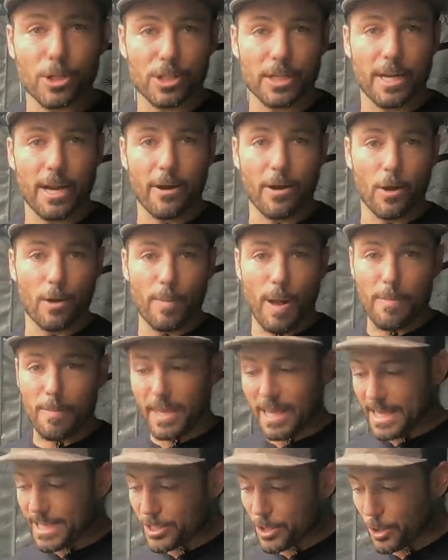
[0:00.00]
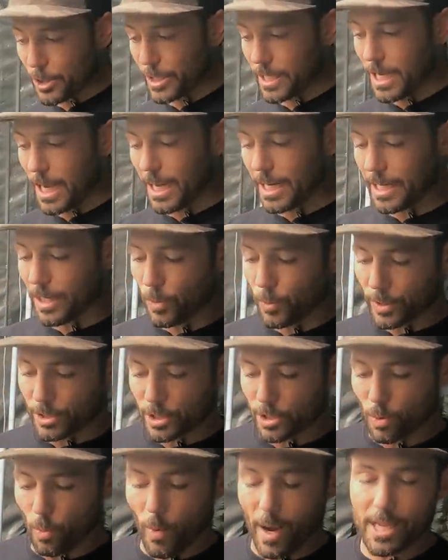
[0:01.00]
your scenario, it might be easier to cut it,
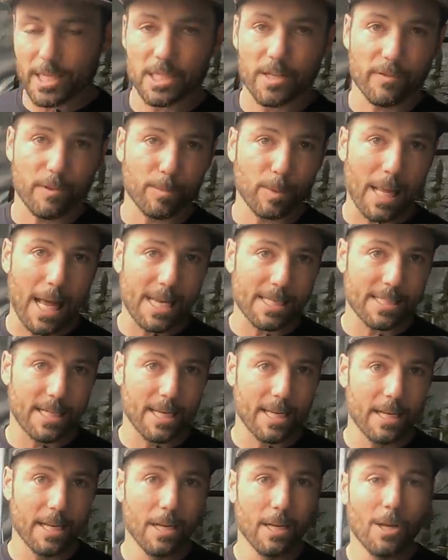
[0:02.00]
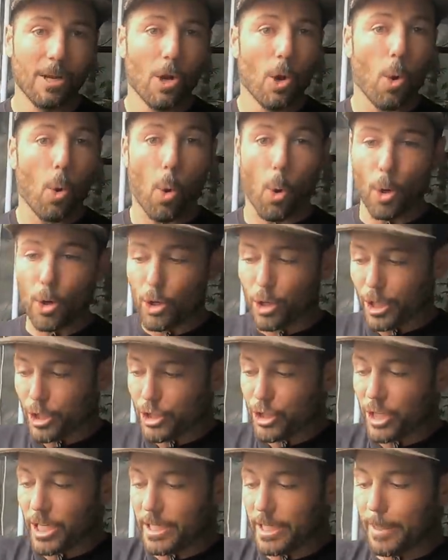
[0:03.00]
which is a waste of the plastic, or you
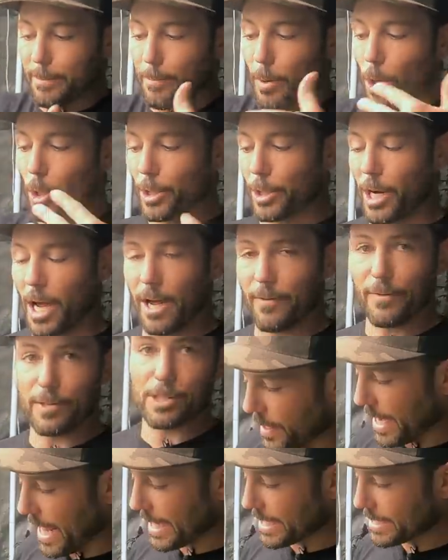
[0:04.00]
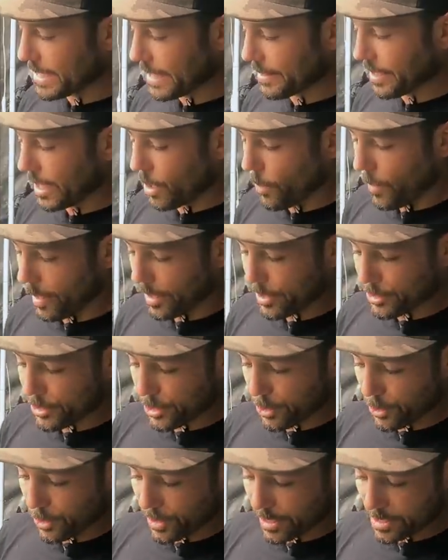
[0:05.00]
can gently pull it off. The next thing that I wanna
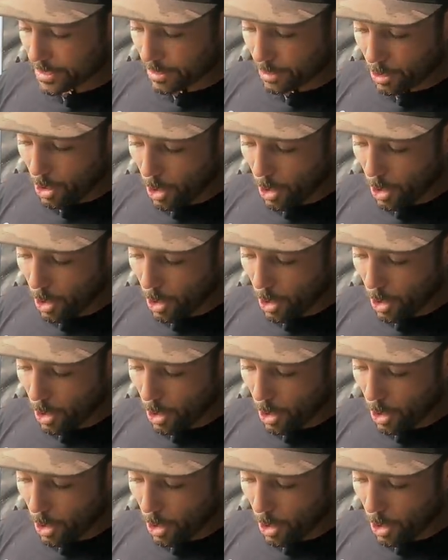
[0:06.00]
do that's a